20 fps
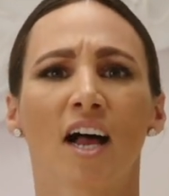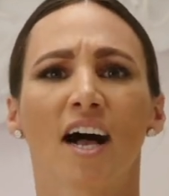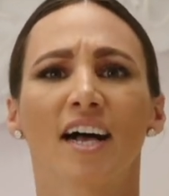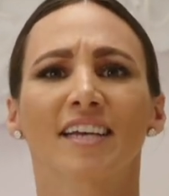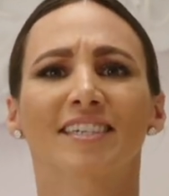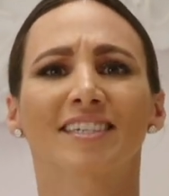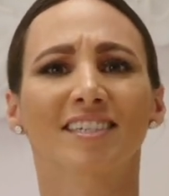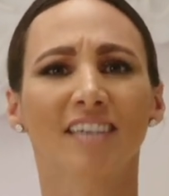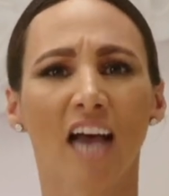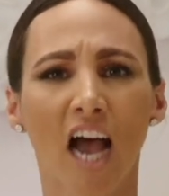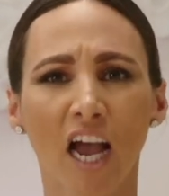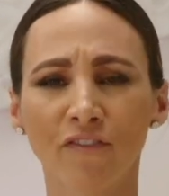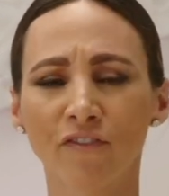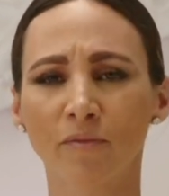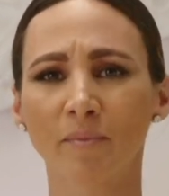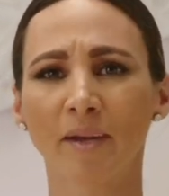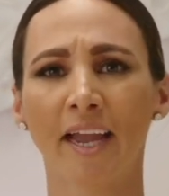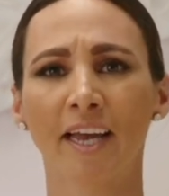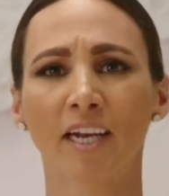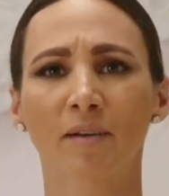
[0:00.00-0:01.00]
Aside
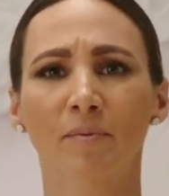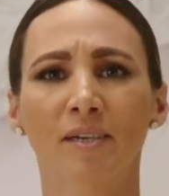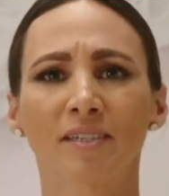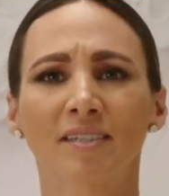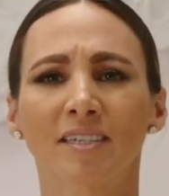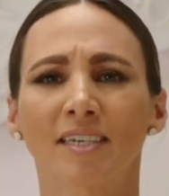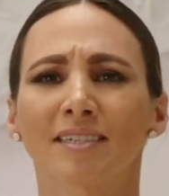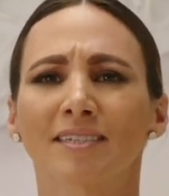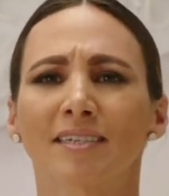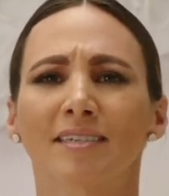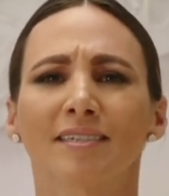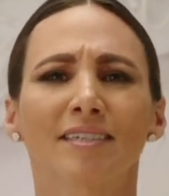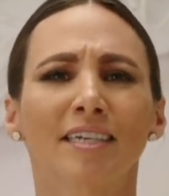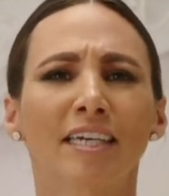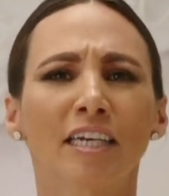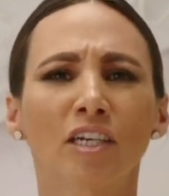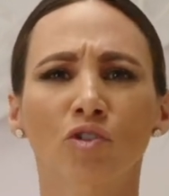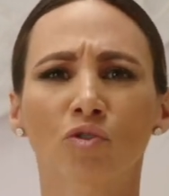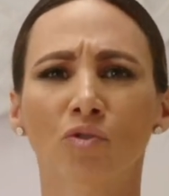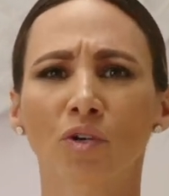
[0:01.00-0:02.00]
from cannabis, it's in
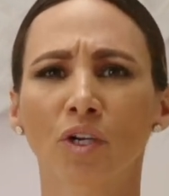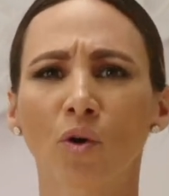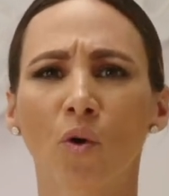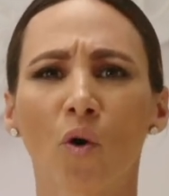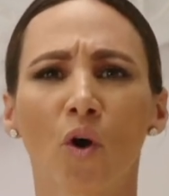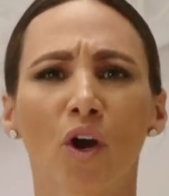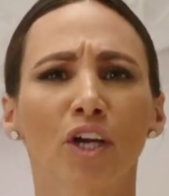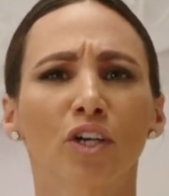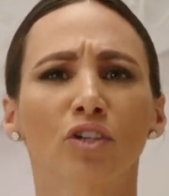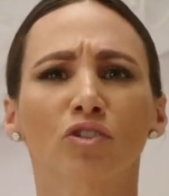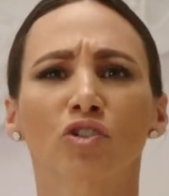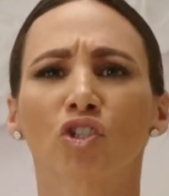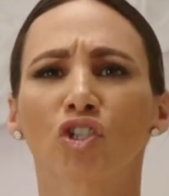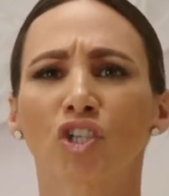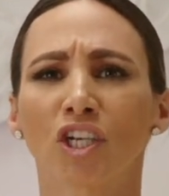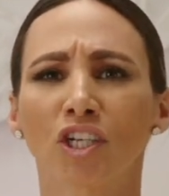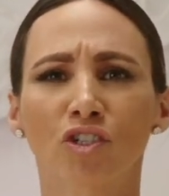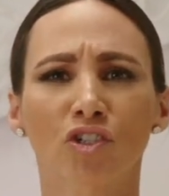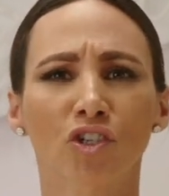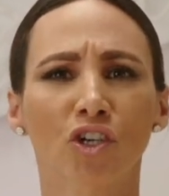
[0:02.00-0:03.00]
tea tree oil,
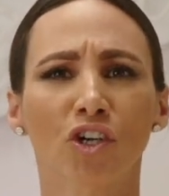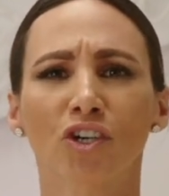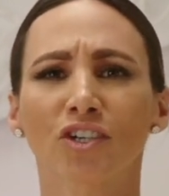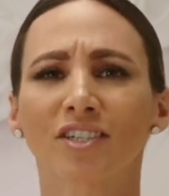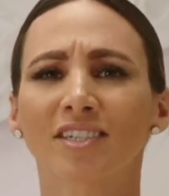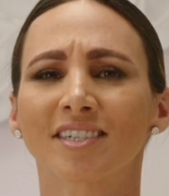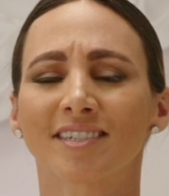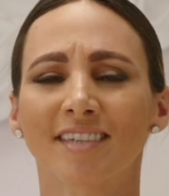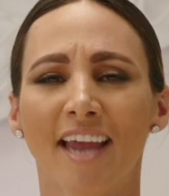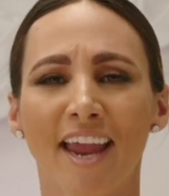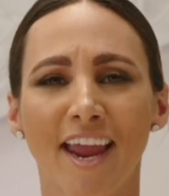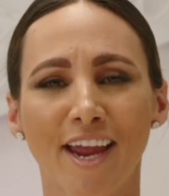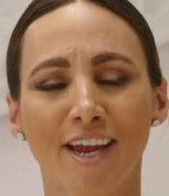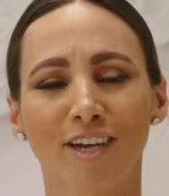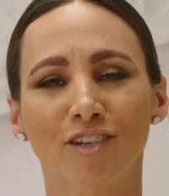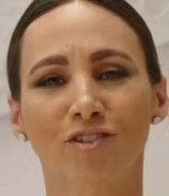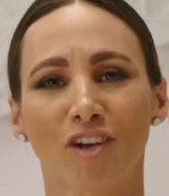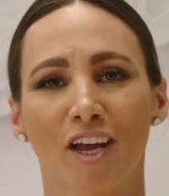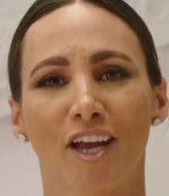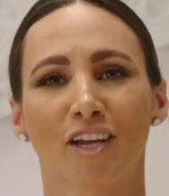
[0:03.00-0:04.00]
ginger,
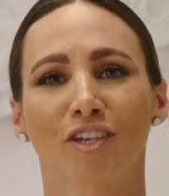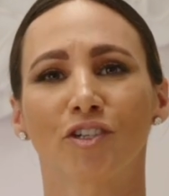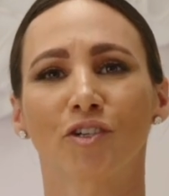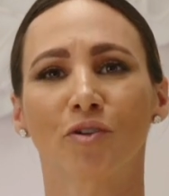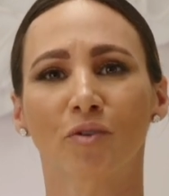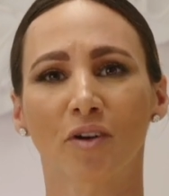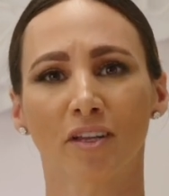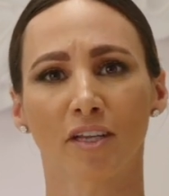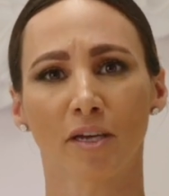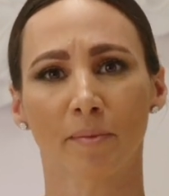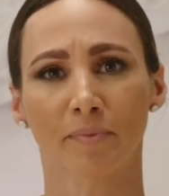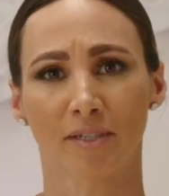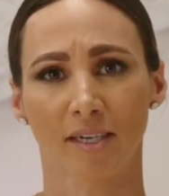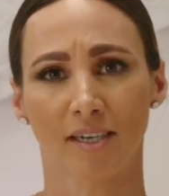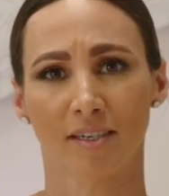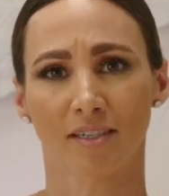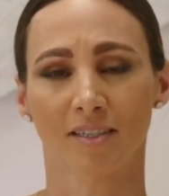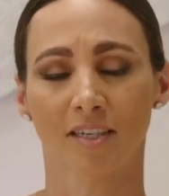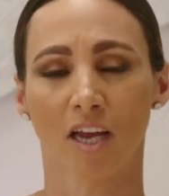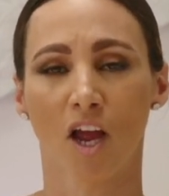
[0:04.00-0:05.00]
sage, and
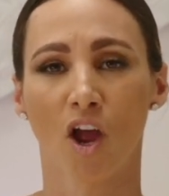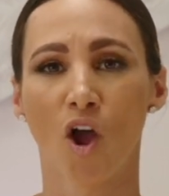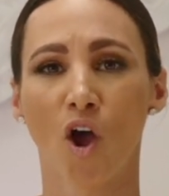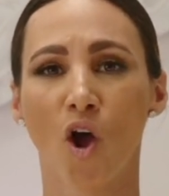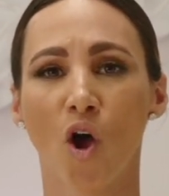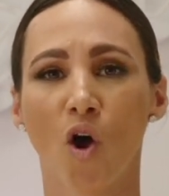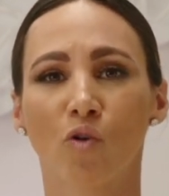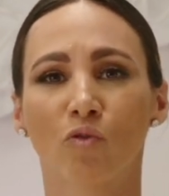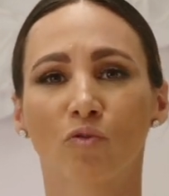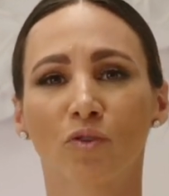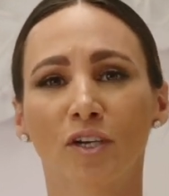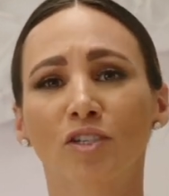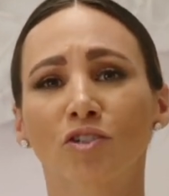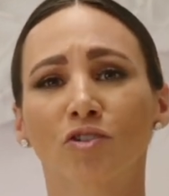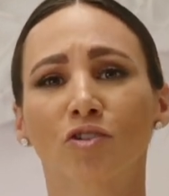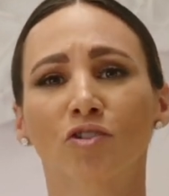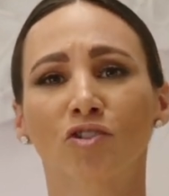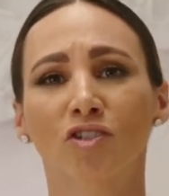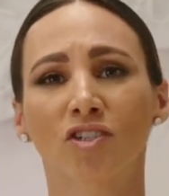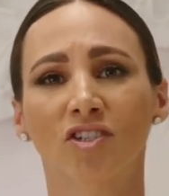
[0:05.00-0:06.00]
eucalyptus.
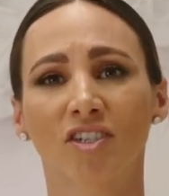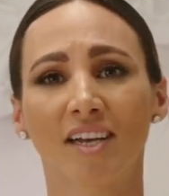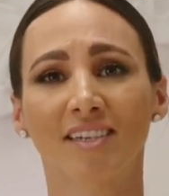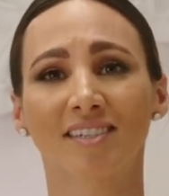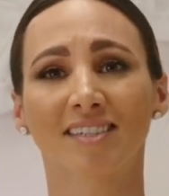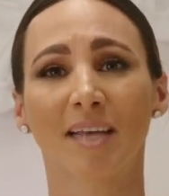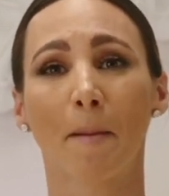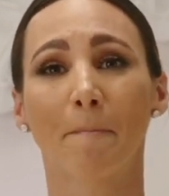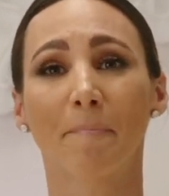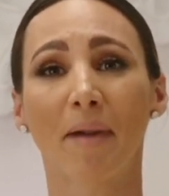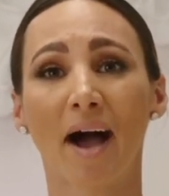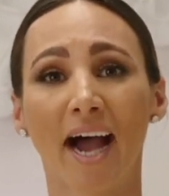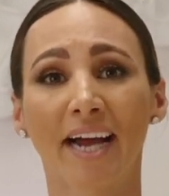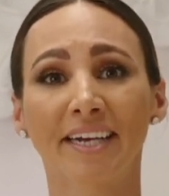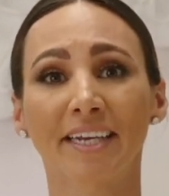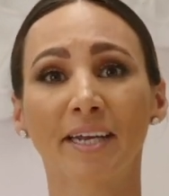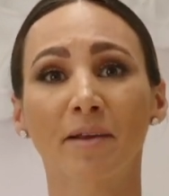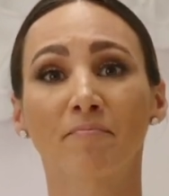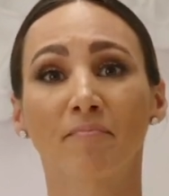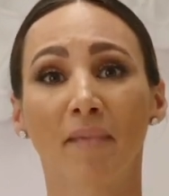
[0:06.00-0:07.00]
Research suggests that
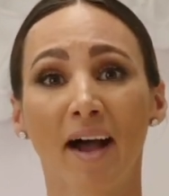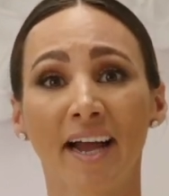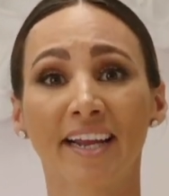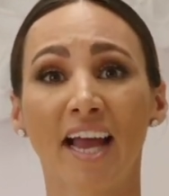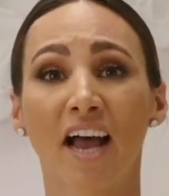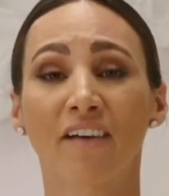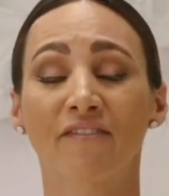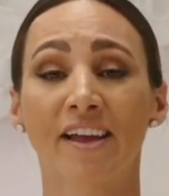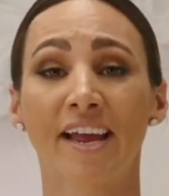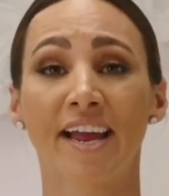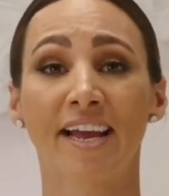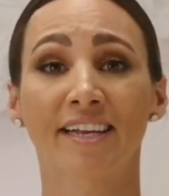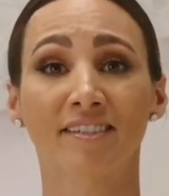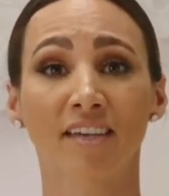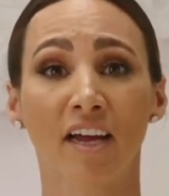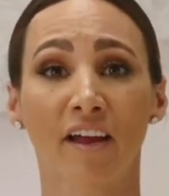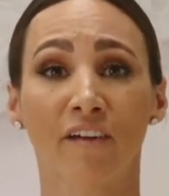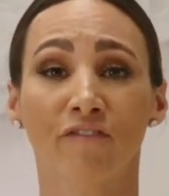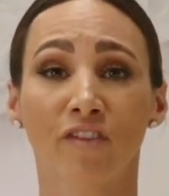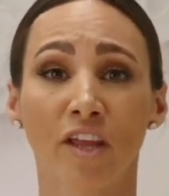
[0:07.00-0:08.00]
pinene might have
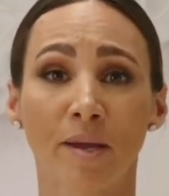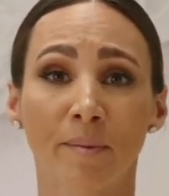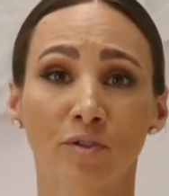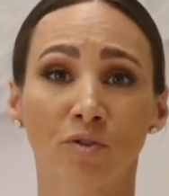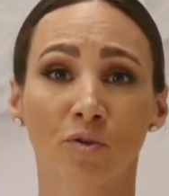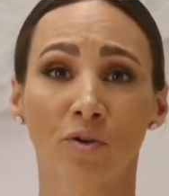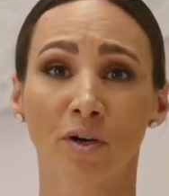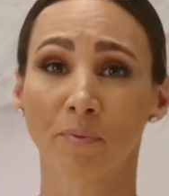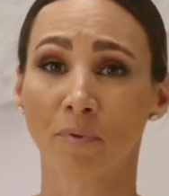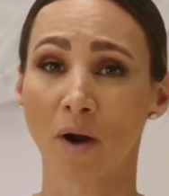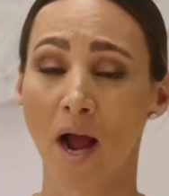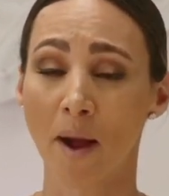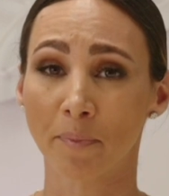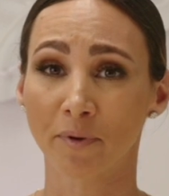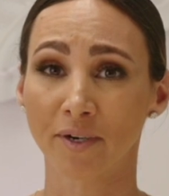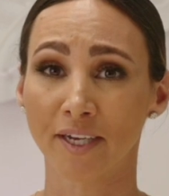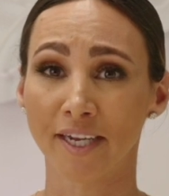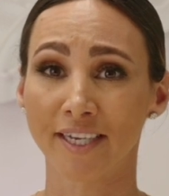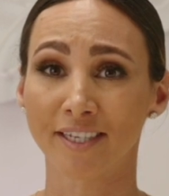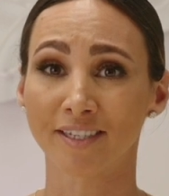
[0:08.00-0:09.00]
anti-inflammatory
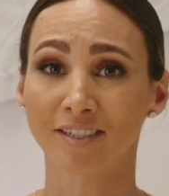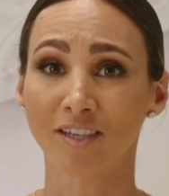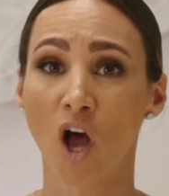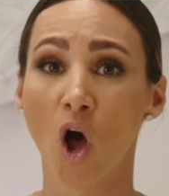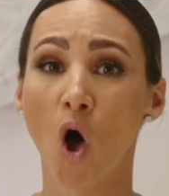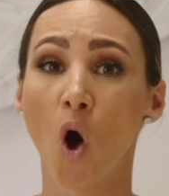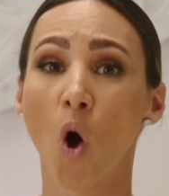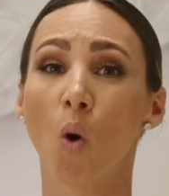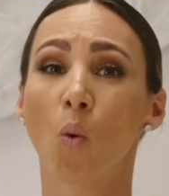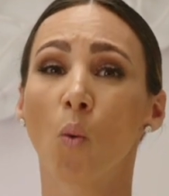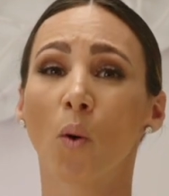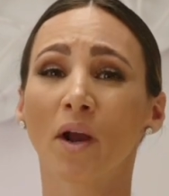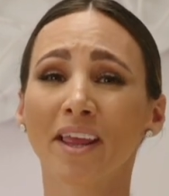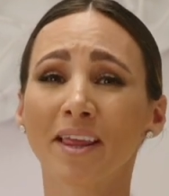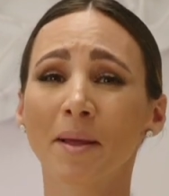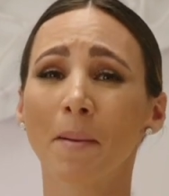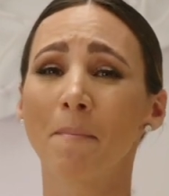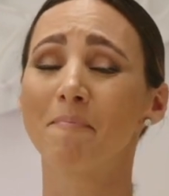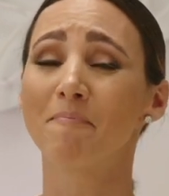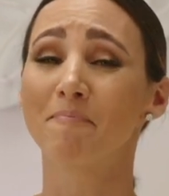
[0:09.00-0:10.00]
properties, one of
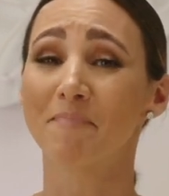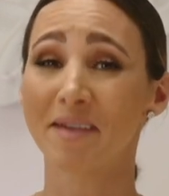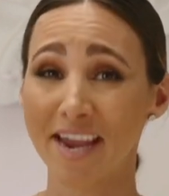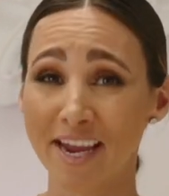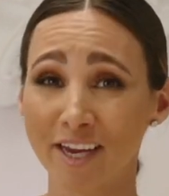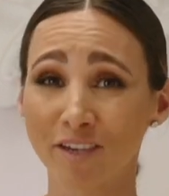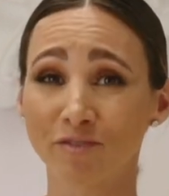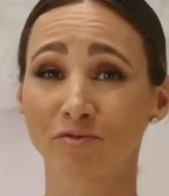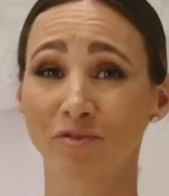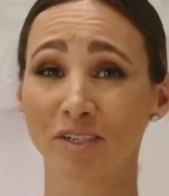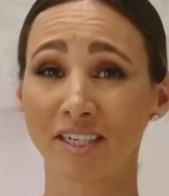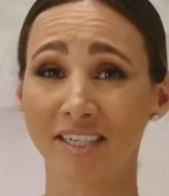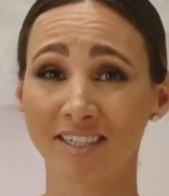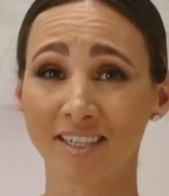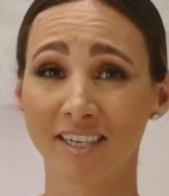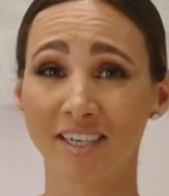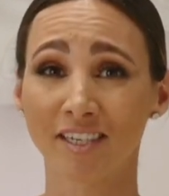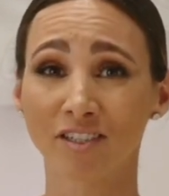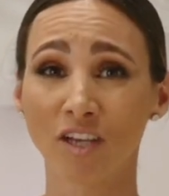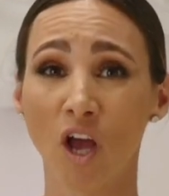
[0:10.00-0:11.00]
the main
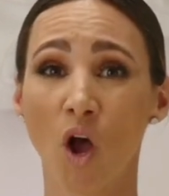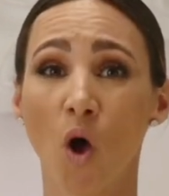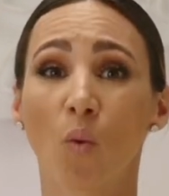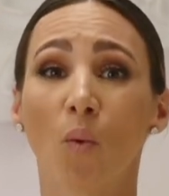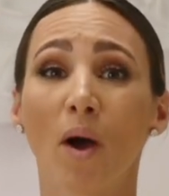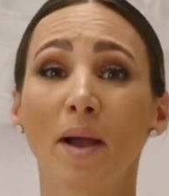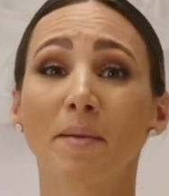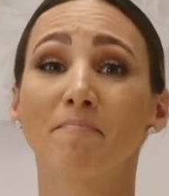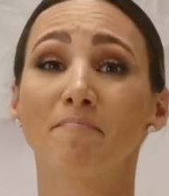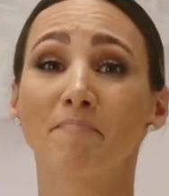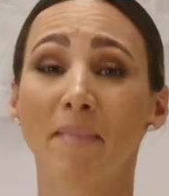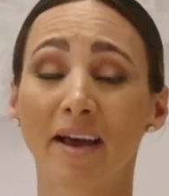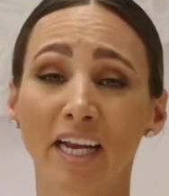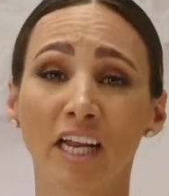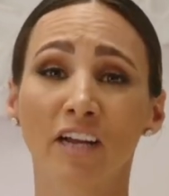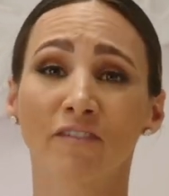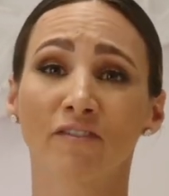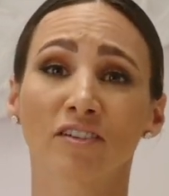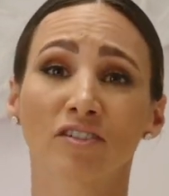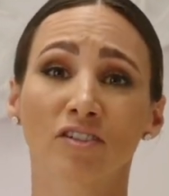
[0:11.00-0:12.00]
reasons why
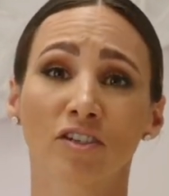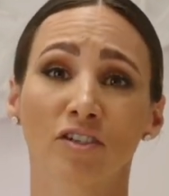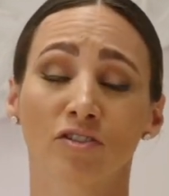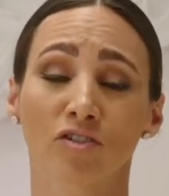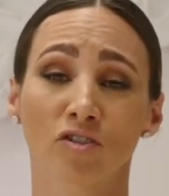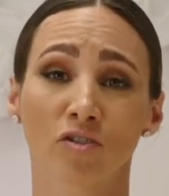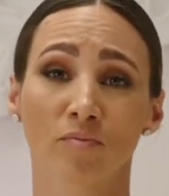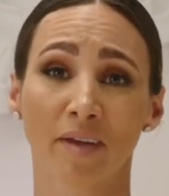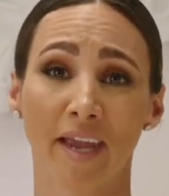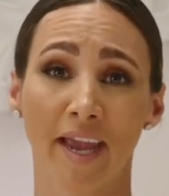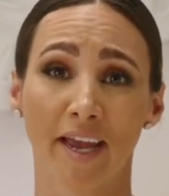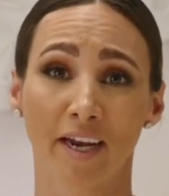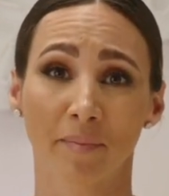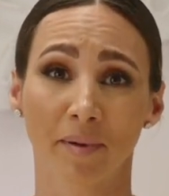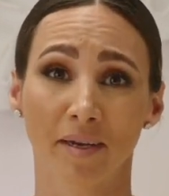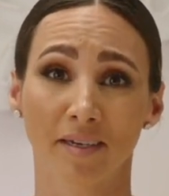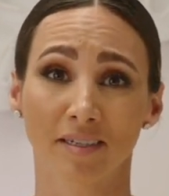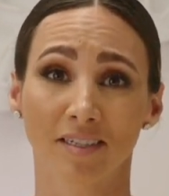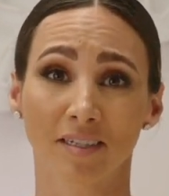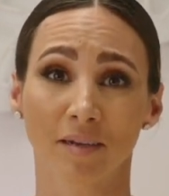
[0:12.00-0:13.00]
many of us consume
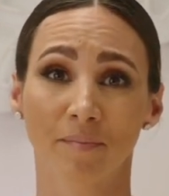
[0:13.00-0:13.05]
cannabis.